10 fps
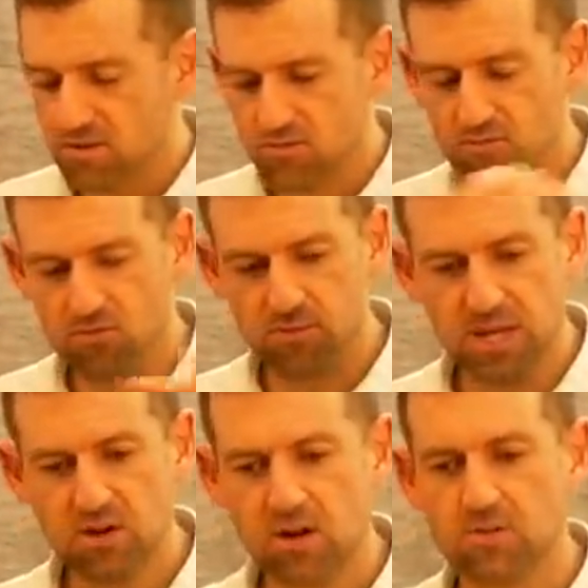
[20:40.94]
from
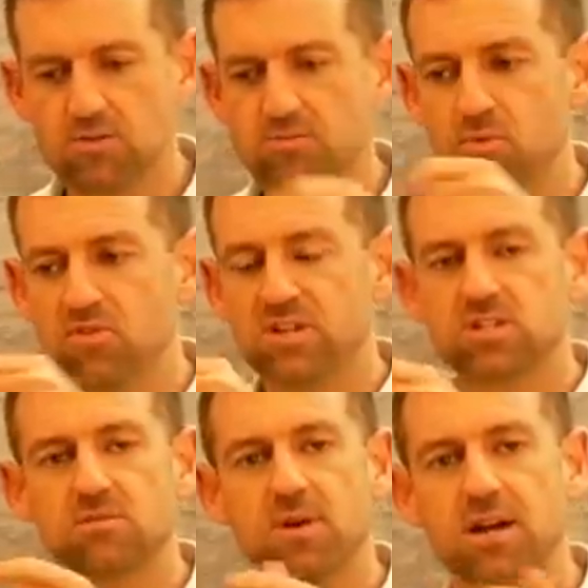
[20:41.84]
here, I would move it
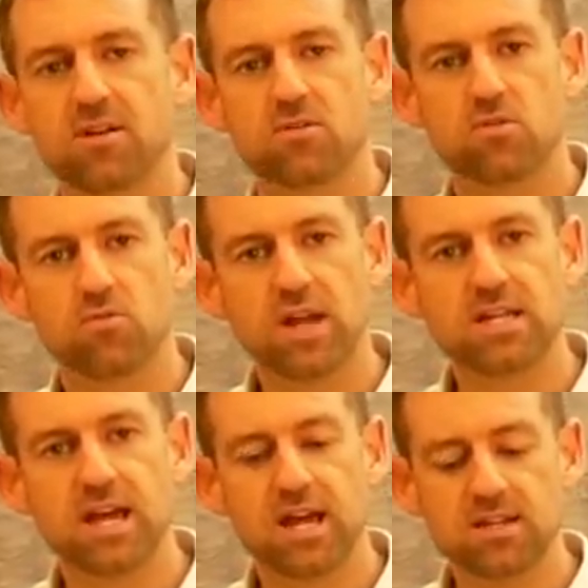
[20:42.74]
to my
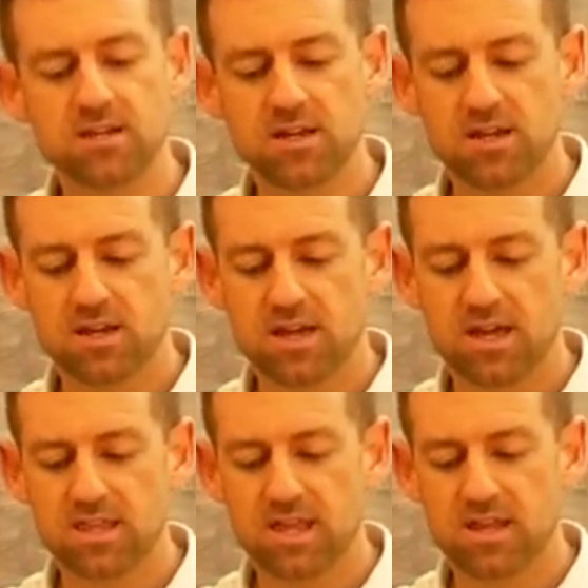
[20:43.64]
right hand,
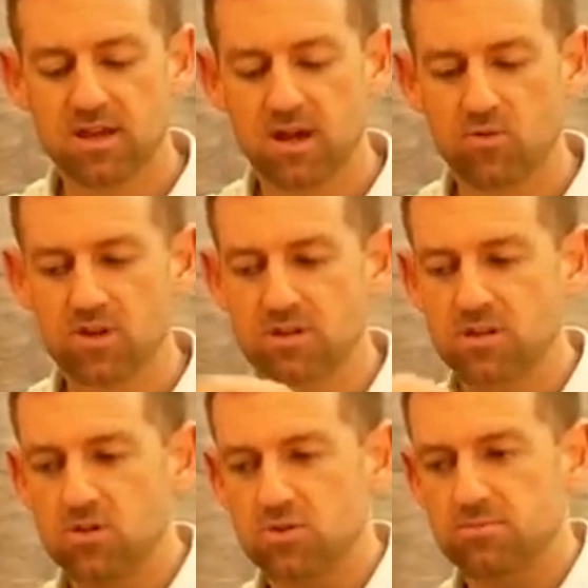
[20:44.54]
and then I would
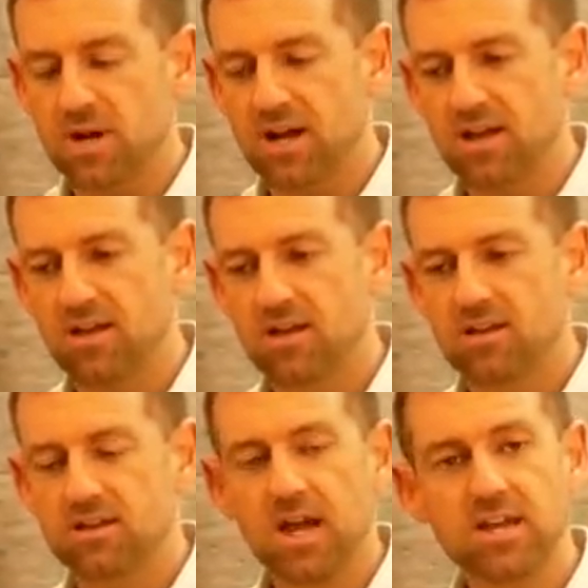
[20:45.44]
use my
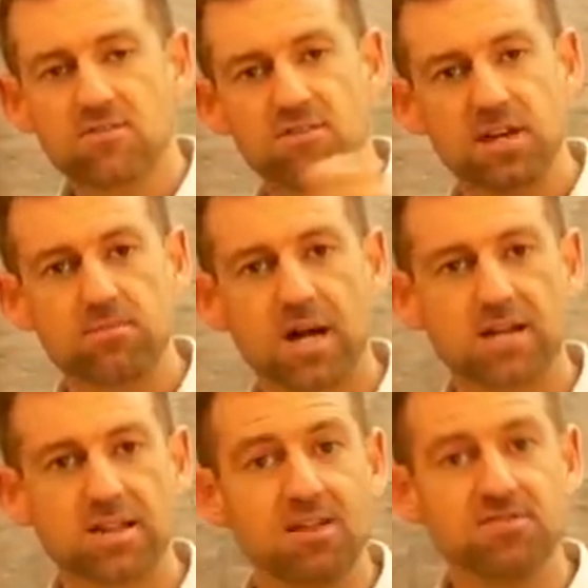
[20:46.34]
knife in
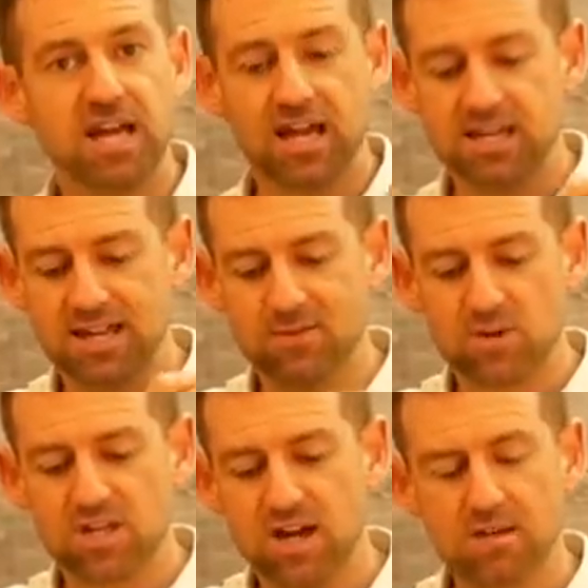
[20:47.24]
my left hand and I
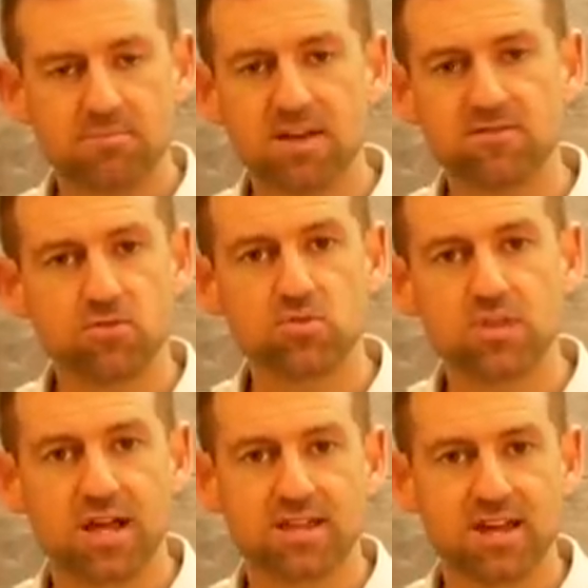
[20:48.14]
would cut my food
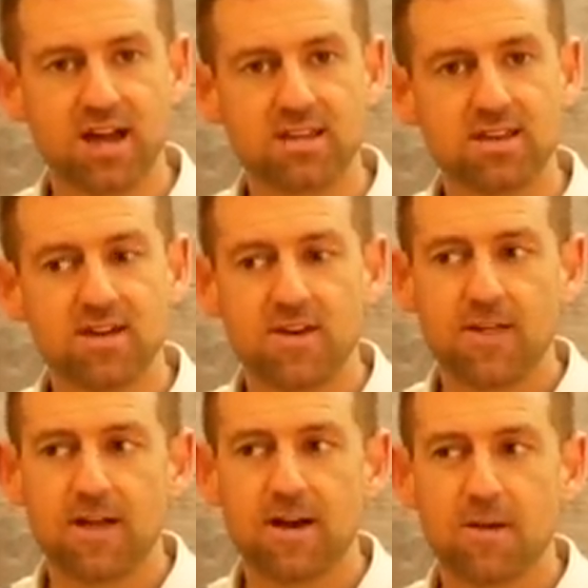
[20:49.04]
like that.
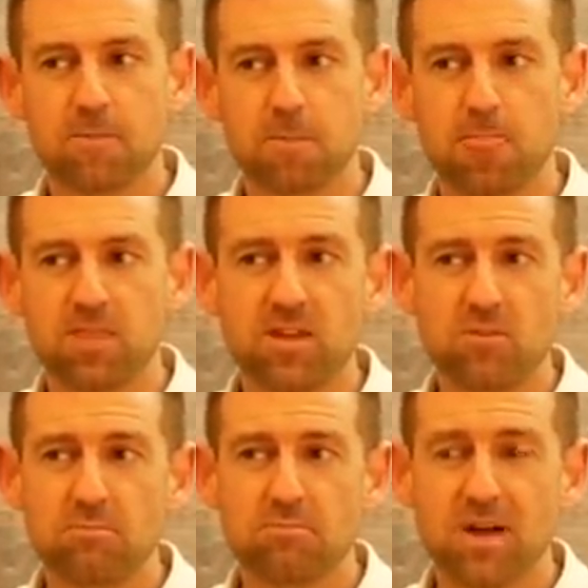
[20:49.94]
Um, you
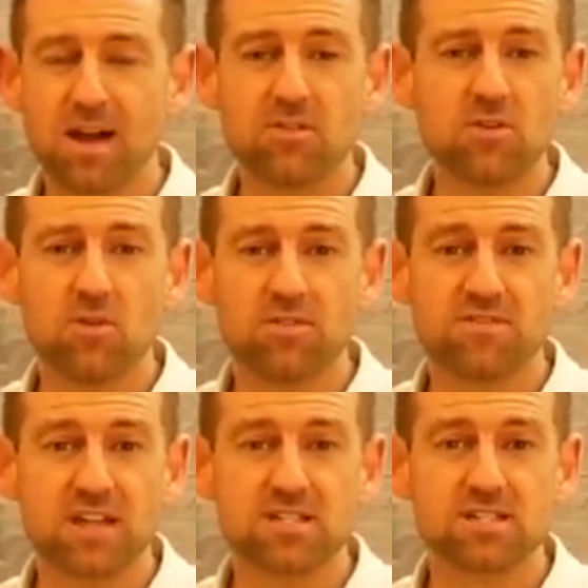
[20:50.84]
know, I don't know if
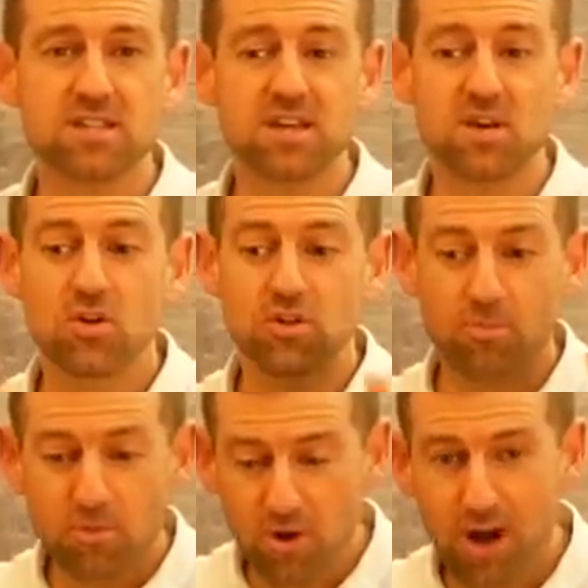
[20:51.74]
that's the
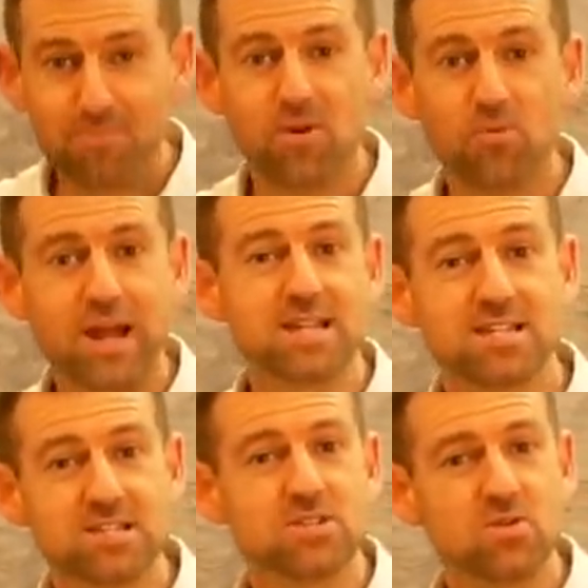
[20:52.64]
proper way
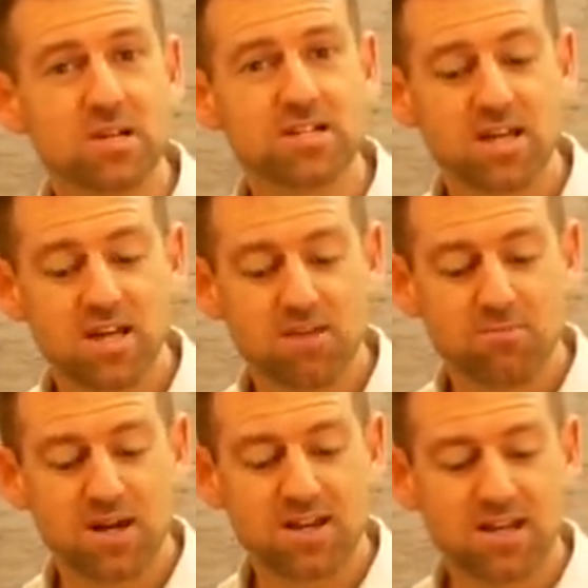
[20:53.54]
to do it,
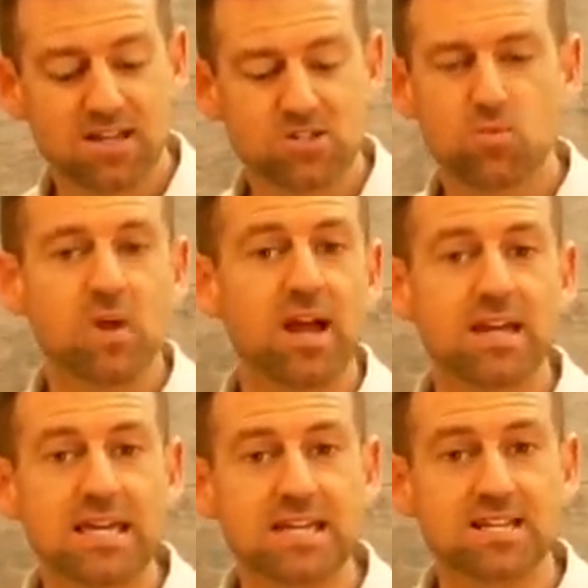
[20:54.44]
but it's the way
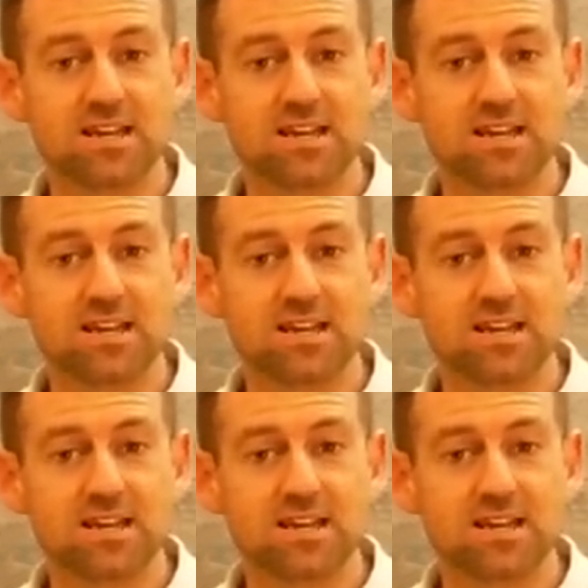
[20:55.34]
I eat,